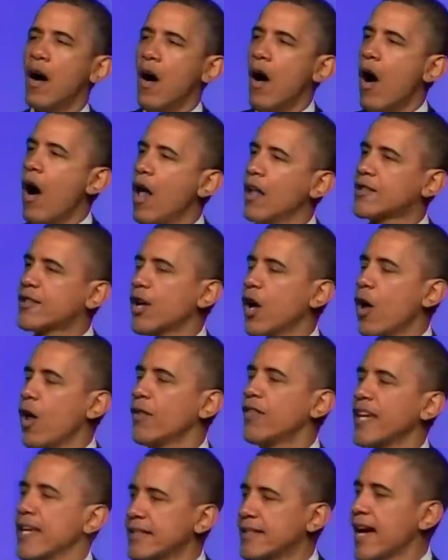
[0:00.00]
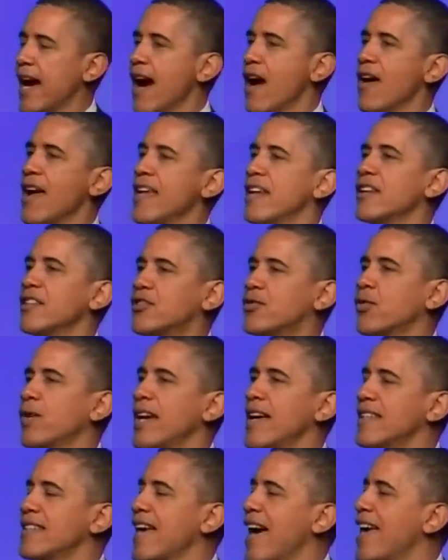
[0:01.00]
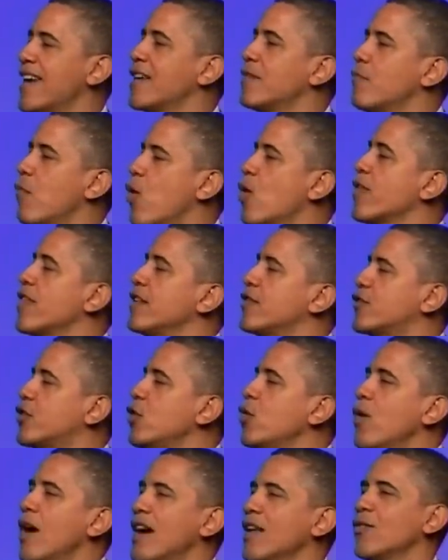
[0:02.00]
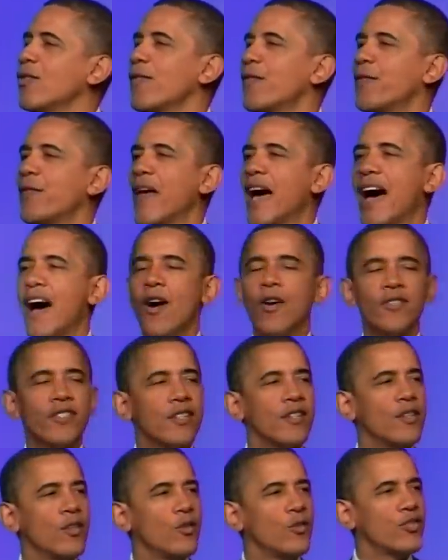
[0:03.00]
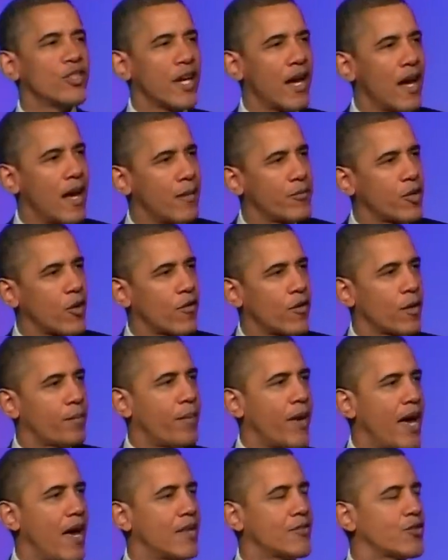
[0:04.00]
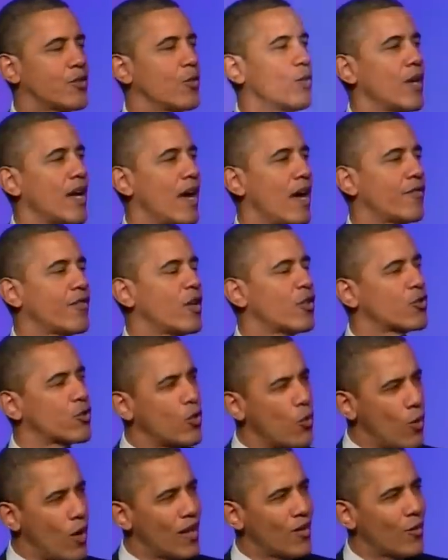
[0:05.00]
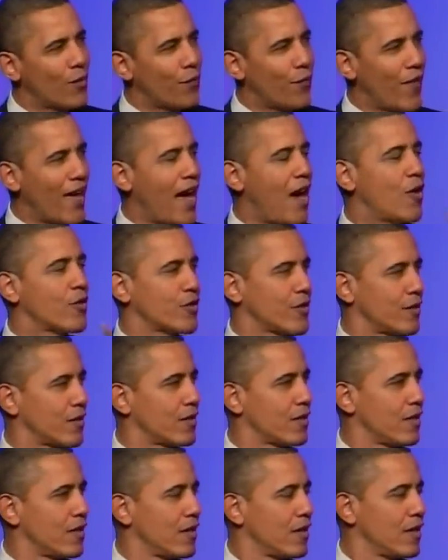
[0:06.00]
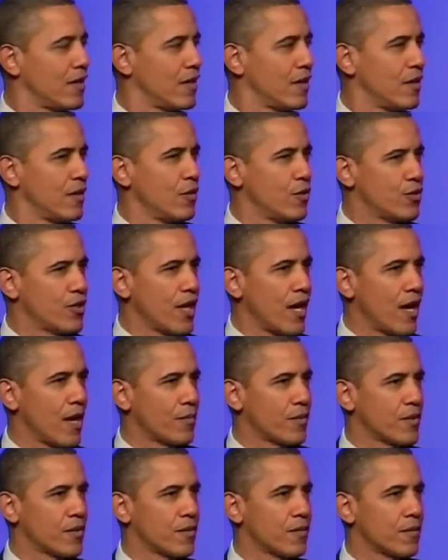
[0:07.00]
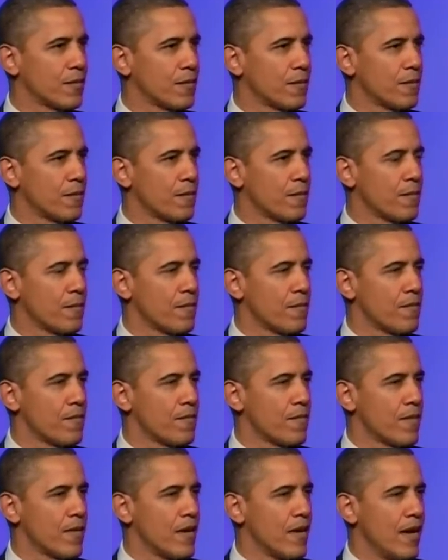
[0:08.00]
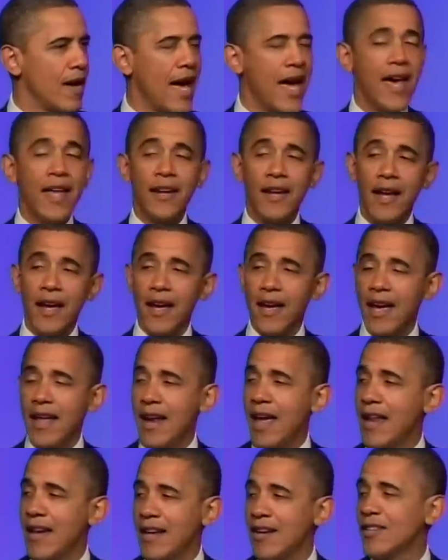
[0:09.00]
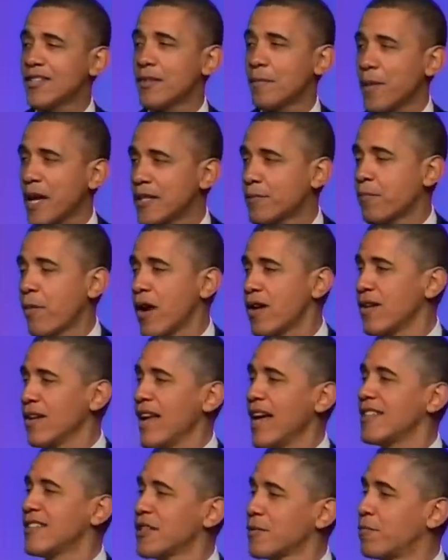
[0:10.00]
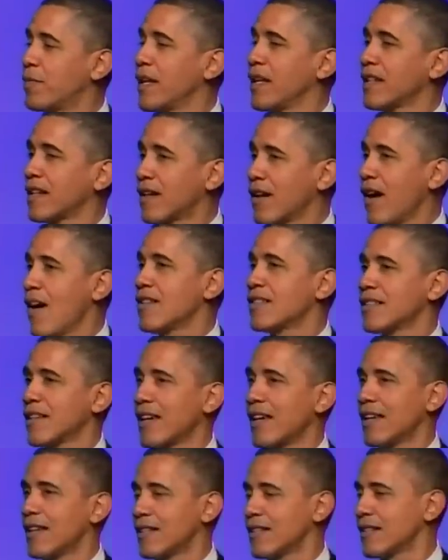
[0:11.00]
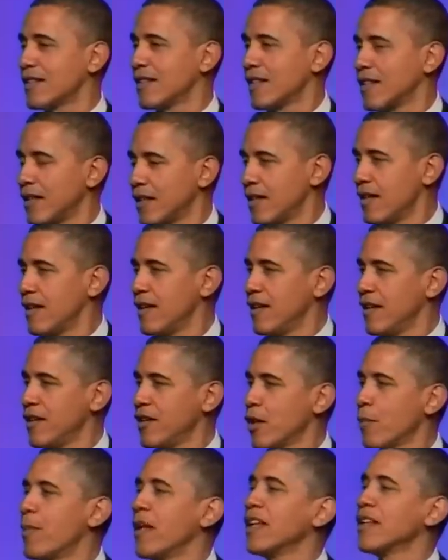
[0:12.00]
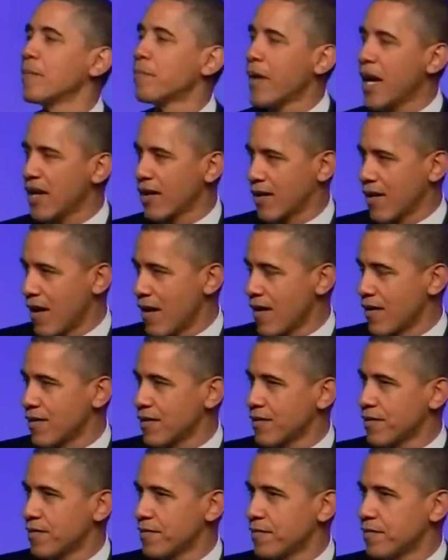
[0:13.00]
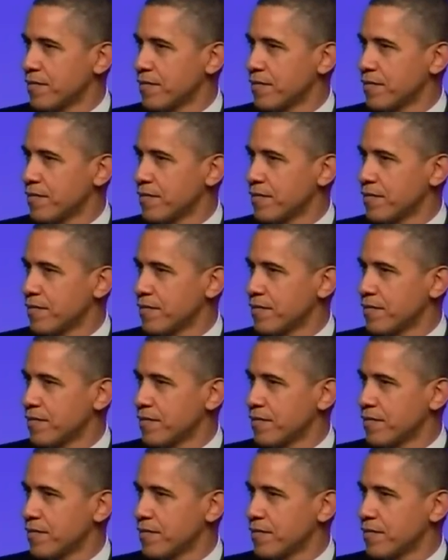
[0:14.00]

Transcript: All told, the entire industry has added more than 200,000 new jobs over the past 2.5 years. 200,000 new jobs. And here's the best part. You're not just building cars again. You're building better cars.